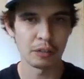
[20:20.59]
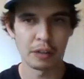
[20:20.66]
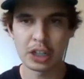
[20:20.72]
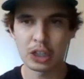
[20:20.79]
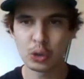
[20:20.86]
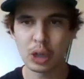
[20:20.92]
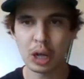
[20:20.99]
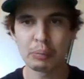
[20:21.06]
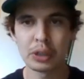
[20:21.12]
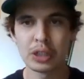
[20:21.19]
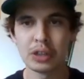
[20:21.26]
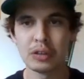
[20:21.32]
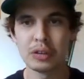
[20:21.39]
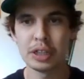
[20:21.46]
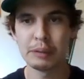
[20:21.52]
So very cool
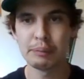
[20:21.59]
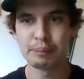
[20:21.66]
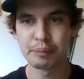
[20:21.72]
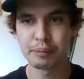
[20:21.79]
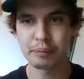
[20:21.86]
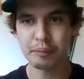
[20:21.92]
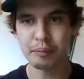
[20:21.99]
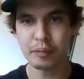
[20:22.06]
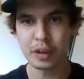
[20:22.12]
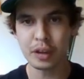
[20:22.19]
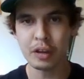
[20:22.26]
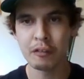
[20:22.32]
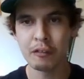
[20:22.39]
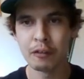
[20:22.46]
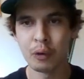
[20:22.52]
opportunity
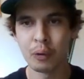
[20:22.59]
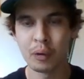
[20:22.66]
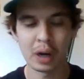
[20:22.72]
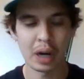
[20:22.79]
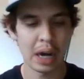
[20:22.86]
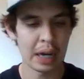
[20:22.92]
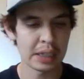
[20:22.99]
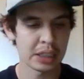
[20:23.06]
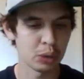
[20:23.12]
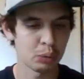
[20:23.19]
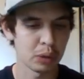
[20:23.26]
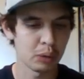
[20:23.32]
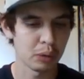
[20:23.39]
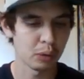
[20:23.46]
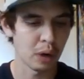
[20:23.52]
for us
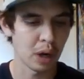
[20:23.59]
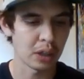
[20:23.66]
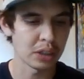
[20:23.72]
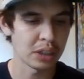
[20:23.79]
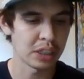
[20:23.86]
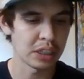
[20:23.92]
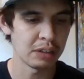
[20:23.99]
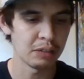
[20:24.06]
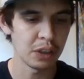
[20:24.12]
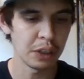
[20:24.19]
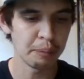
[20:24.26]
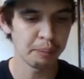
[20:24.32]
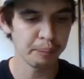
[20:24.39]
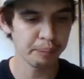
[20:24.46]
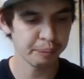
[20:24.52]
to work with Rogers
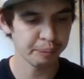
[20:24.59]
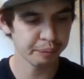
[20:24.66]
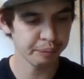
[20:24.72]
TV